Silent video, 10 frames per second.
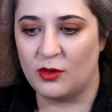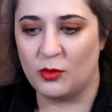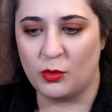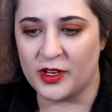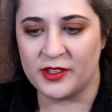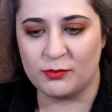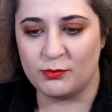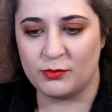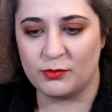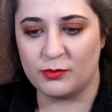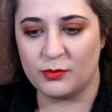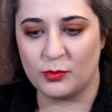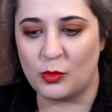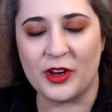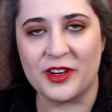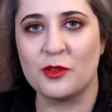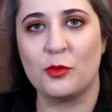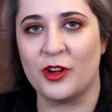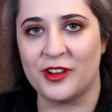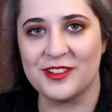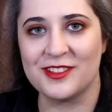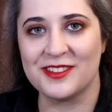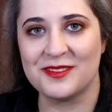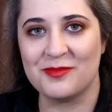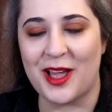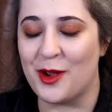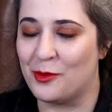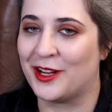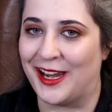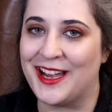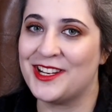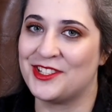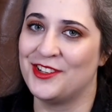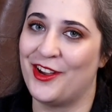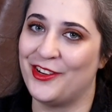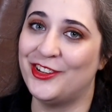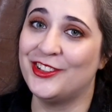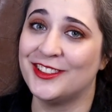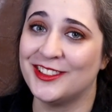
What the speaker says: what are the words? I would like to know.